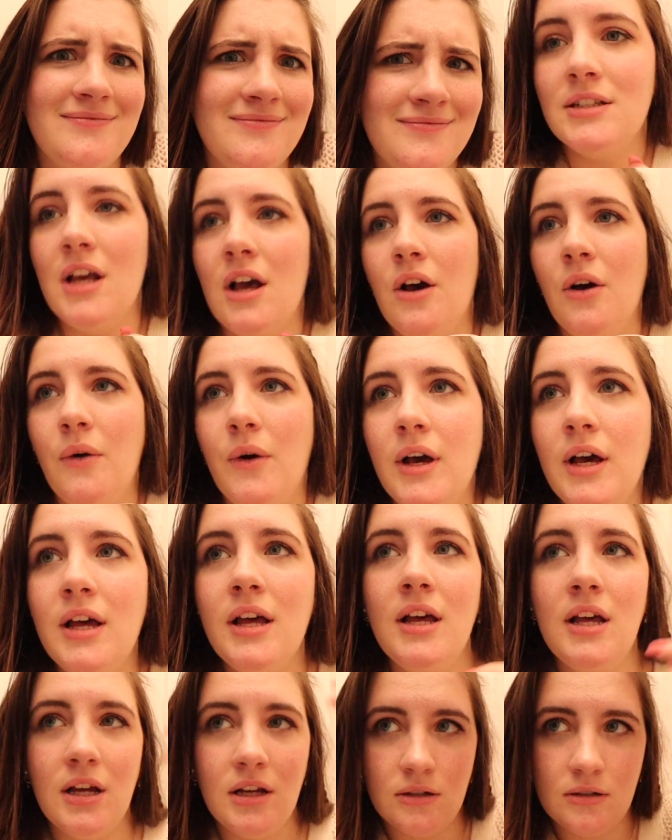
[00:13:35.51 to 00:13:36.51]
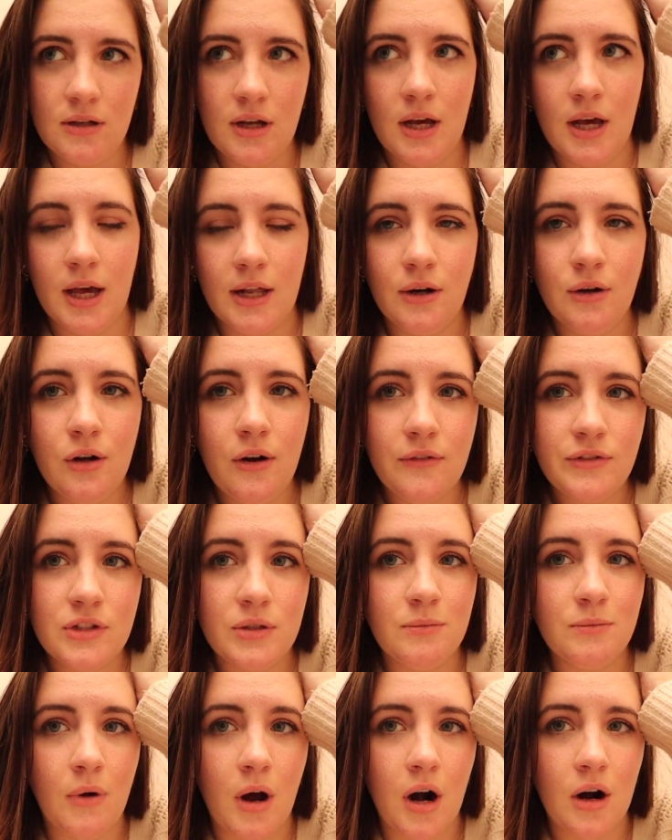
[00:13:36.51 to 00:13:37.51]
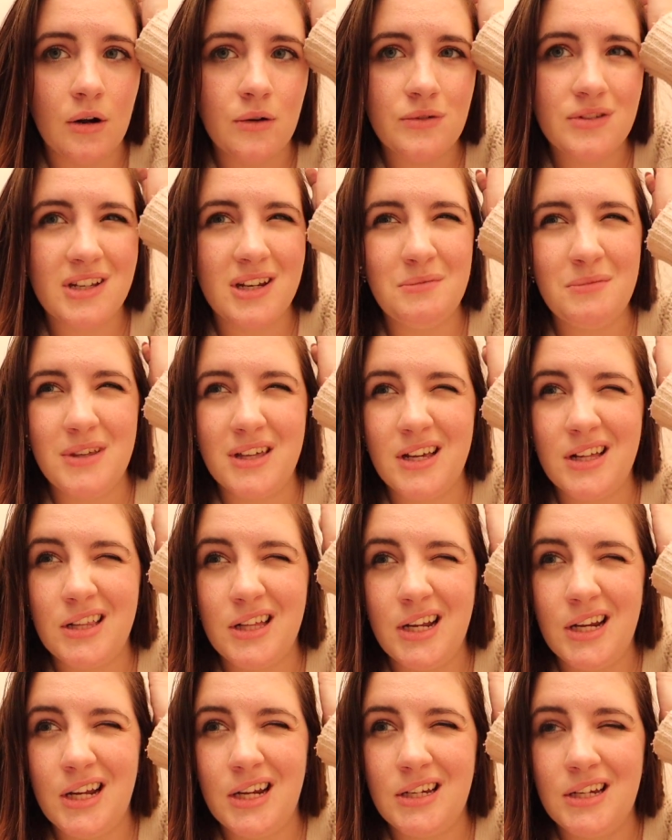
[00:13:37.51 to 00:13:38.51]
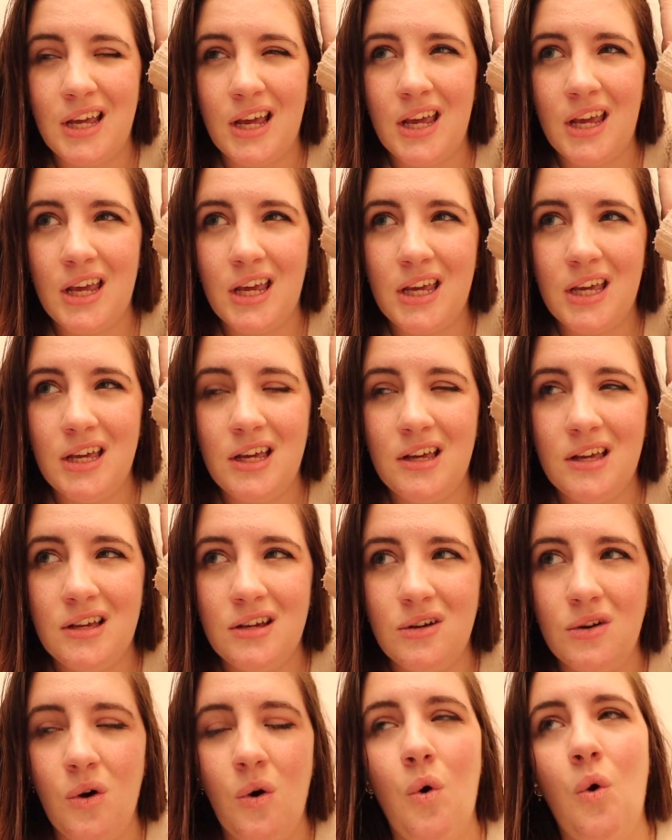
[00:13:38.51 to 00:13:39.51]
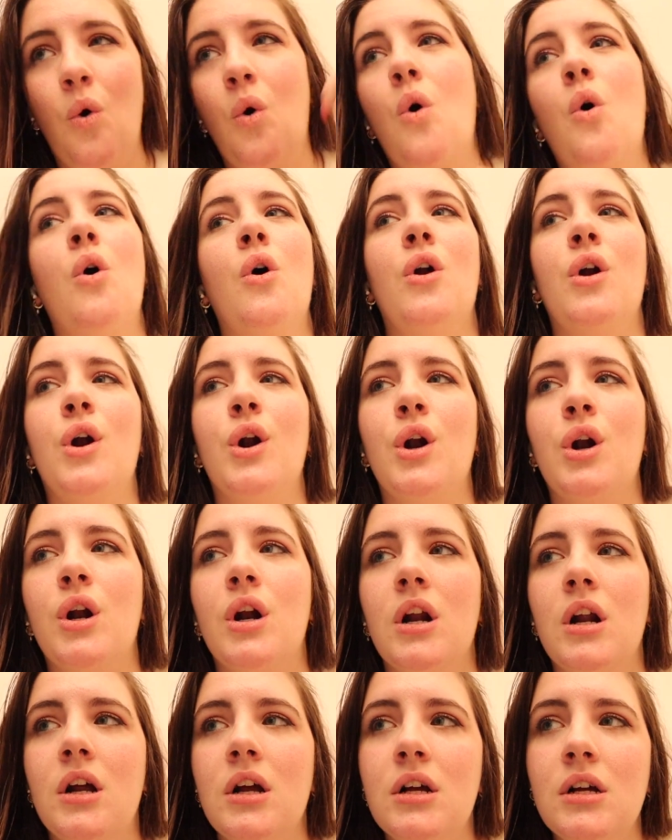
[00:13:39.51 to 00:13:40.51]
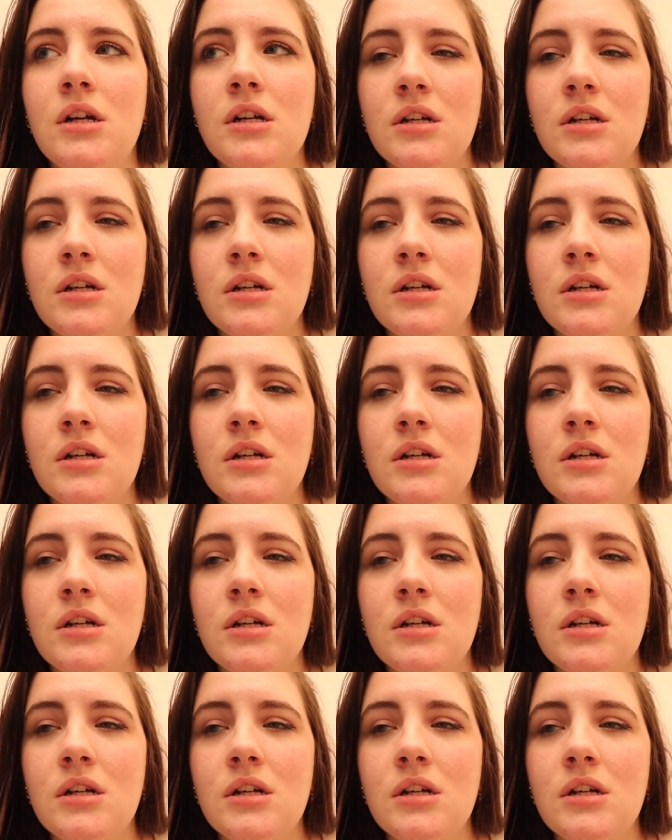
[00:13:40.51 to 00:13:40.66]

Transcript: So, uh, I don't know if tomorrow's going to be a cleaning day or...